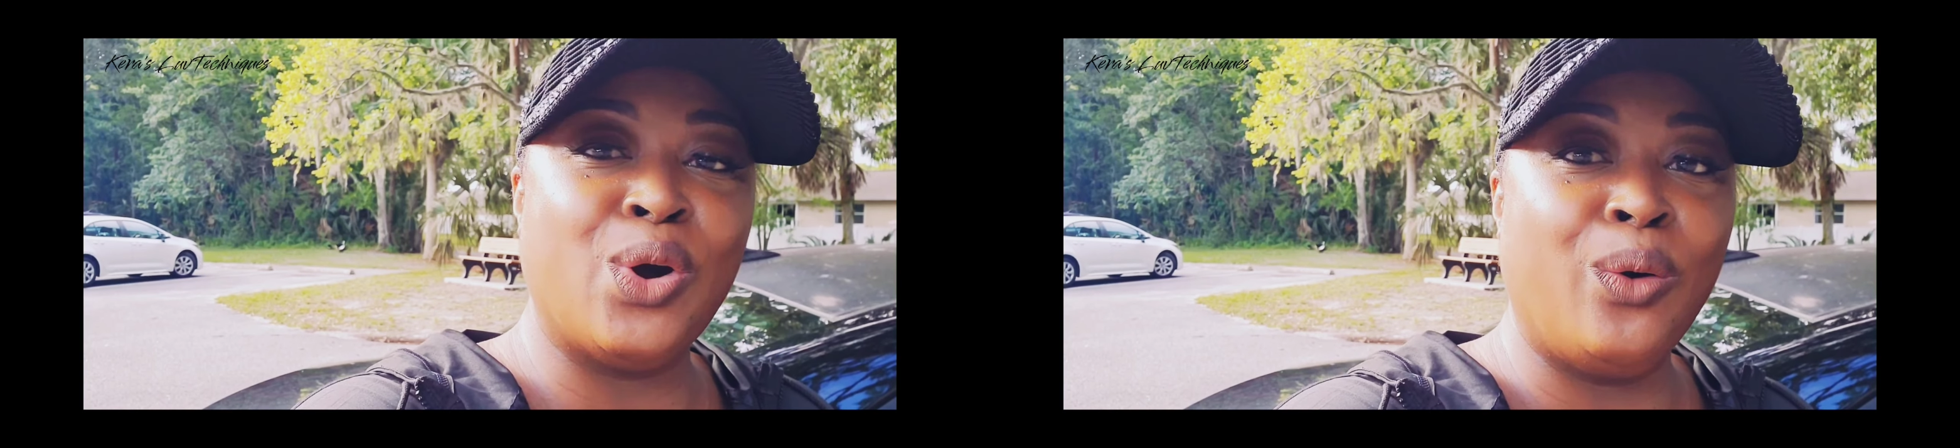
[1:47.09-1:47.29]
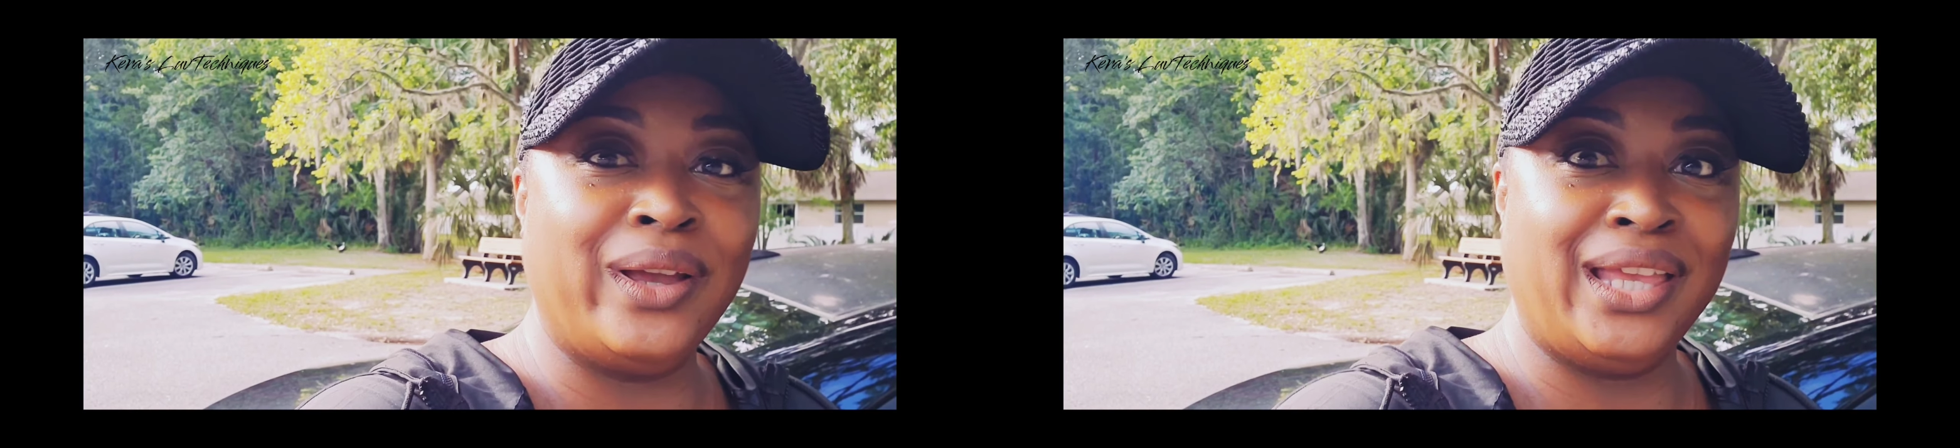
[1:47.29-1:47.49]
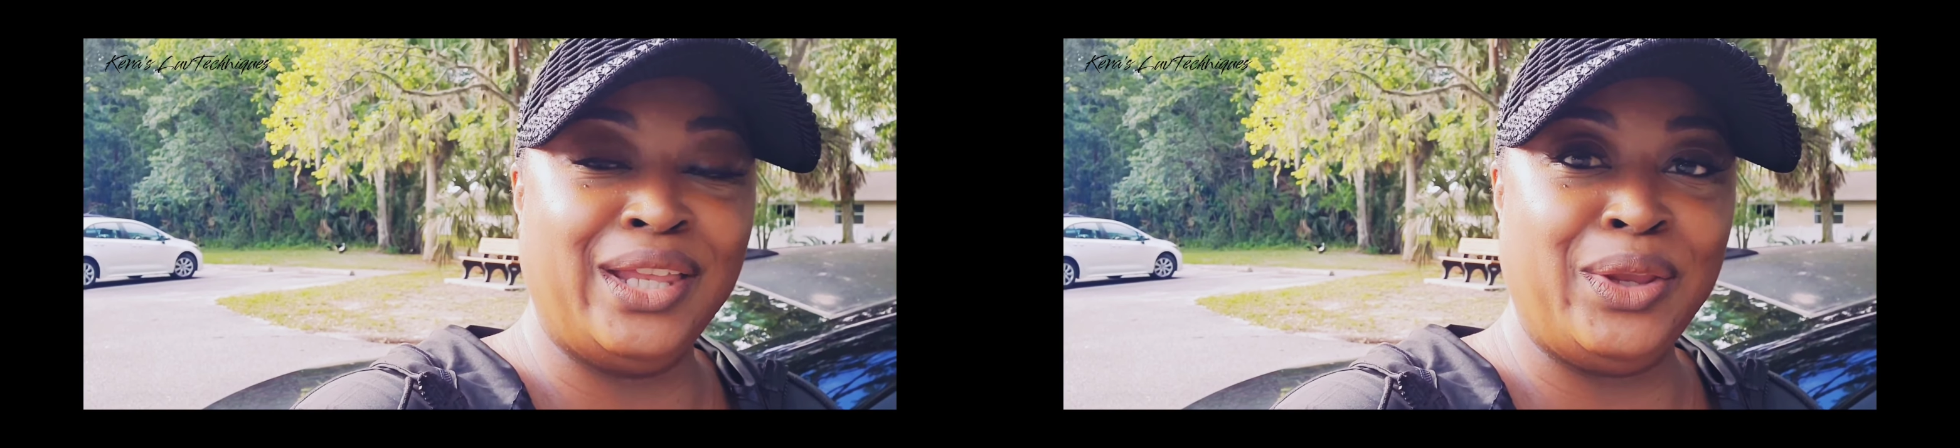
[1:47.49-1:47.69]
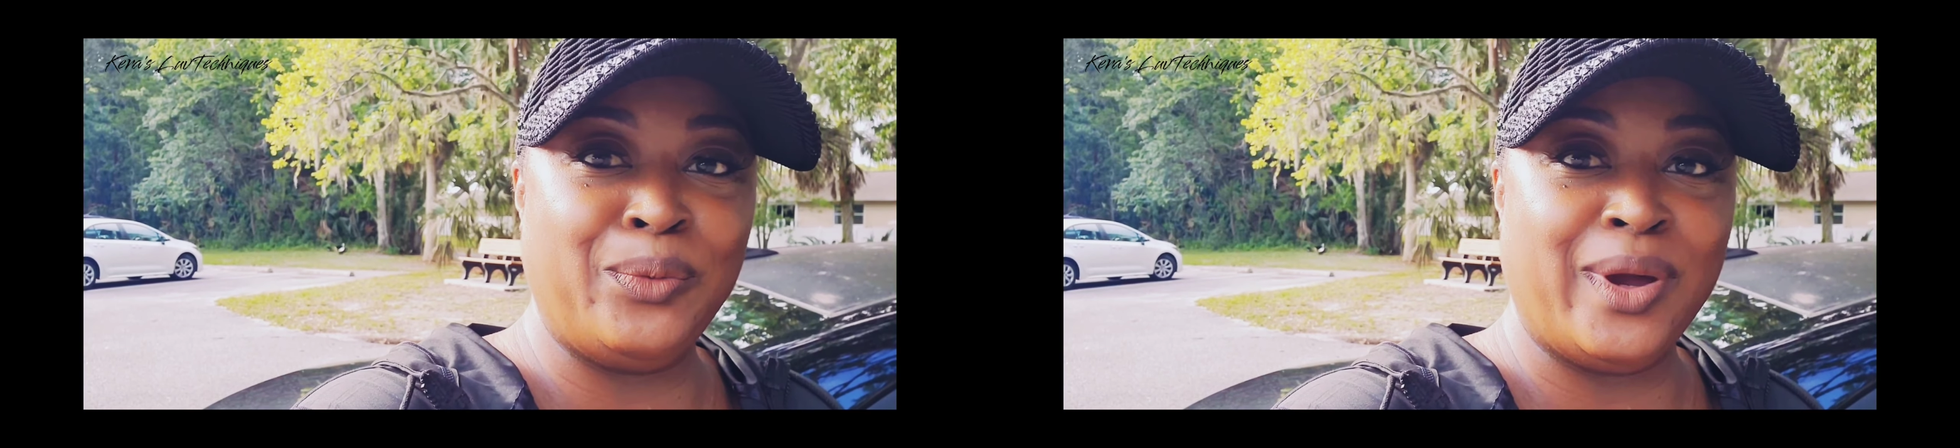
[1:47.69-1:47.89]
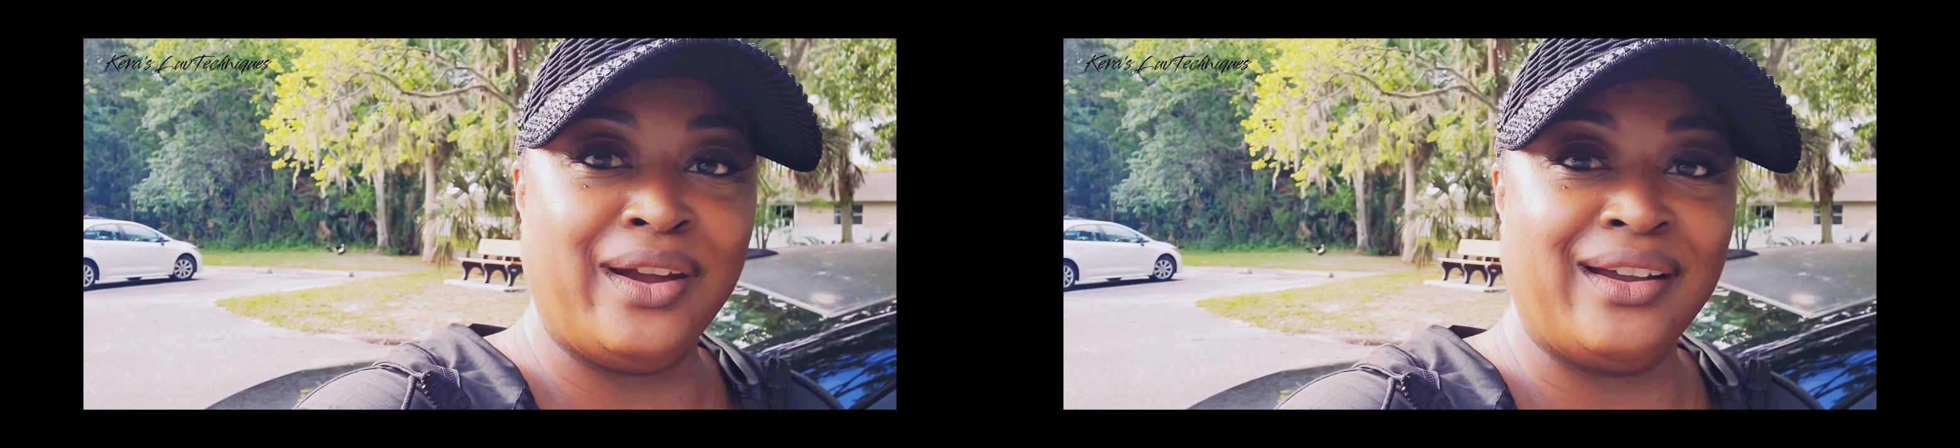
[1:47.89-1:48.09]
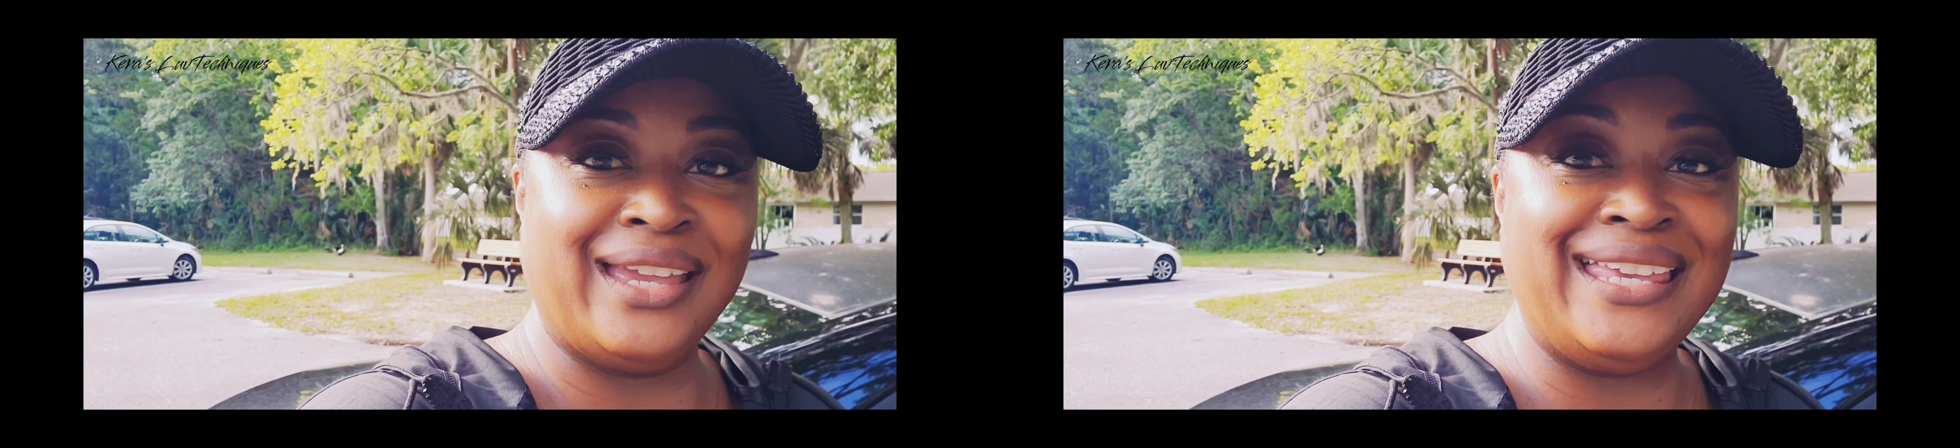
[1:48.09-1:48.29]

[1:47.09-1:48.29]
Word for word: going anywhere.